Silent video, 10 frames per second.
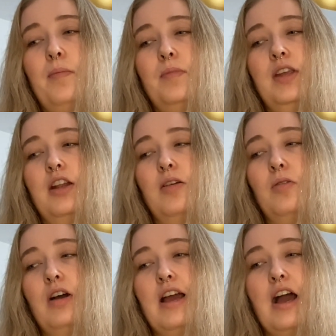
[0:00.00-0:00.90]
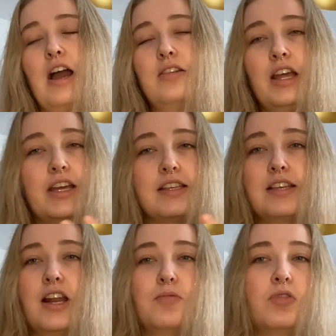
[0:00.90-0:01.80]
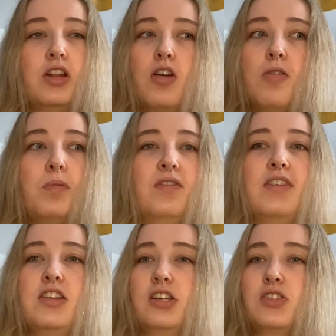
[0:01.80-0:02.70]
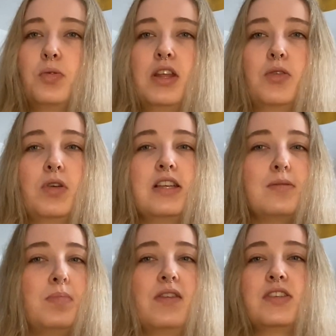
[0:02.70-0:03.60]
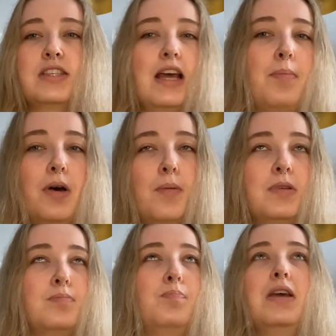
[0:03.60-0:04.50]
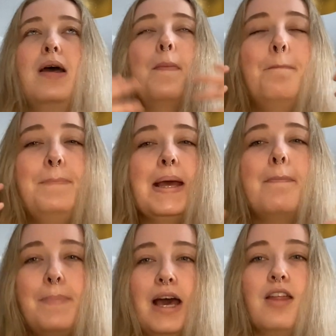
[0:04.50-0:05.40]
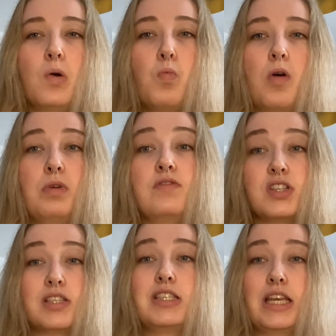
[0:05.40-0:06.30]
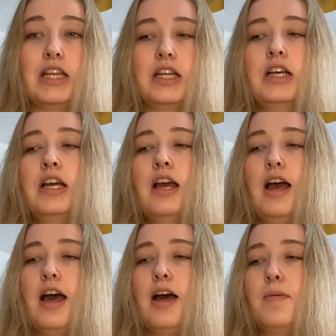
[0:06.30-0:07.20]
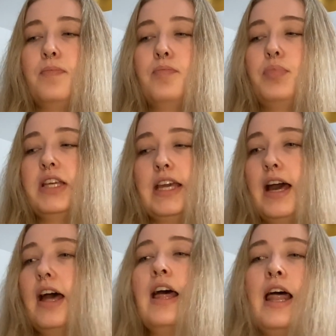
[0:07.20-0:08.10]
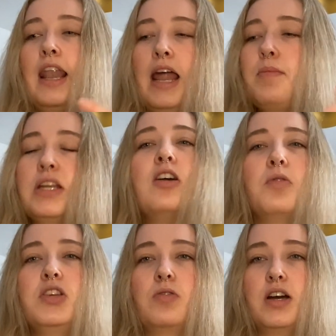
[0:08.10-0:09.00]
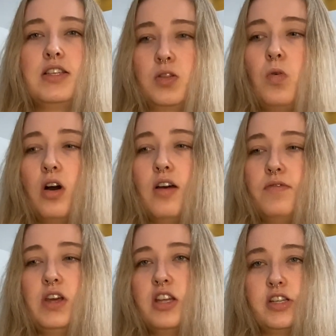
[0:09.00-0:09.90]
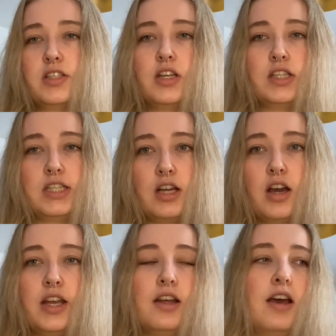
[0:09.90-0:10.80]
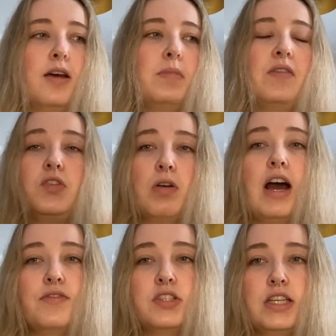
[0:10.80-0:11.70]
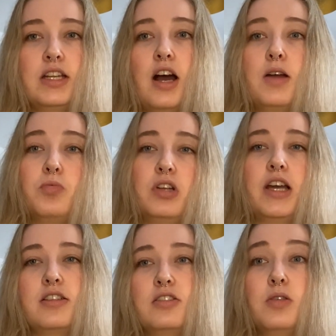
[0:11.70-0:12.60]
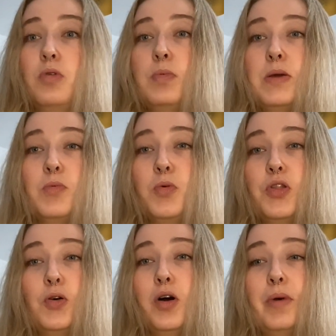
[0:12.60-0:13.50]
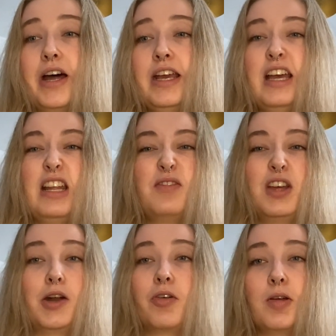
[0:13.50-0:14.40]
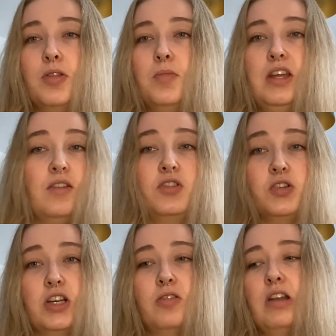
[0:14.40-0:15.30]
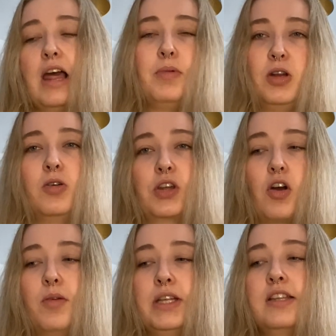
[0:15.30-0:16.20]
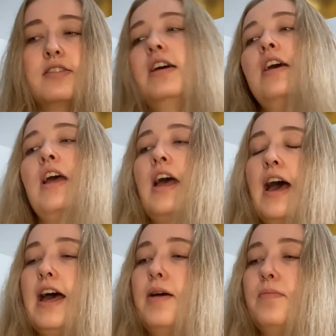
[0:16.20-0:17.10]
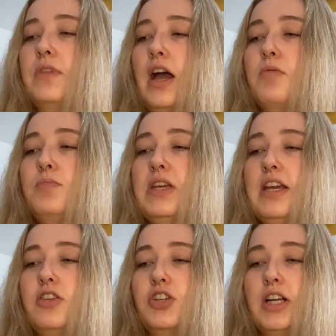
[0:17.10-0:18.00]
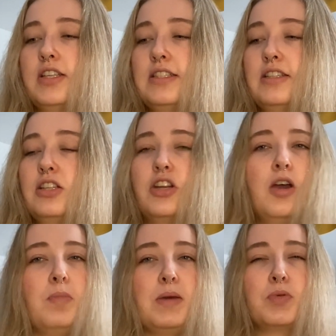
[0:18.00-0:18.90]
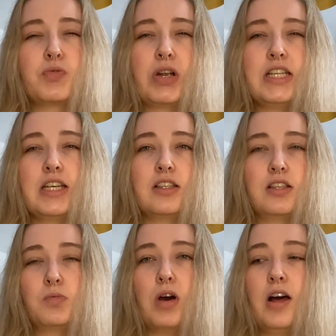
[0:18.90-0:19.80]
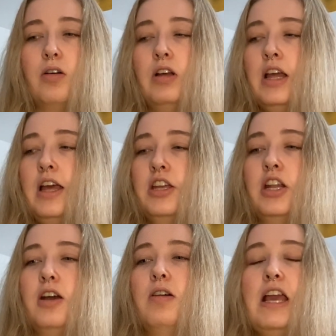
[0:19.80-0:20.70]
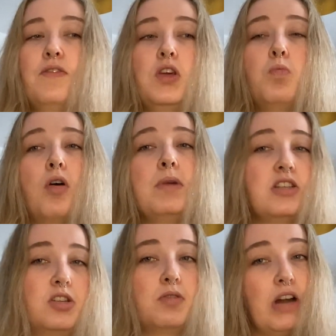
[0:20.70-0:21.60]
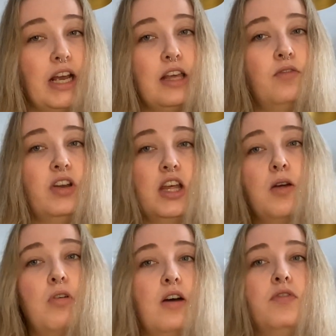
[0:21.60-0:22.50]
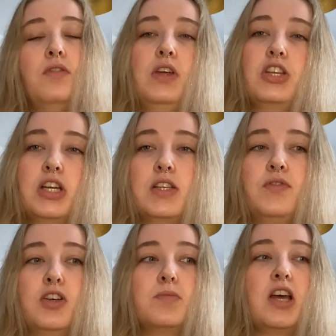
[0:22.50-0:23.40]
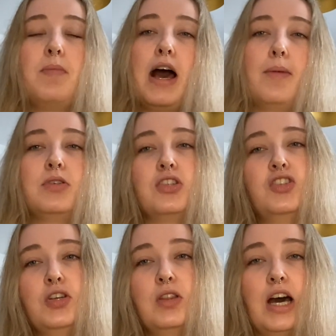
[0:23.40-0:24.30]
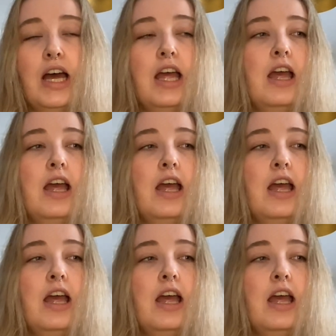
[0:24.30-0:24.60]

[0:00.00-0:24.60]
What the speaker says: You know, I like I said, I'm really hoping VHS 23 is a bit of a step up, is a bit better than what we've just seen. But yeah, let me know what you guys thought of VHS 99. If you have seen it, I would like to know what people thought about it, and if they agree with me. If you don't, let me know in the comments. I would be interested to know people's ratings as well. You know, if you want me to do a ranking video of the VHS films, I'm happy to do that.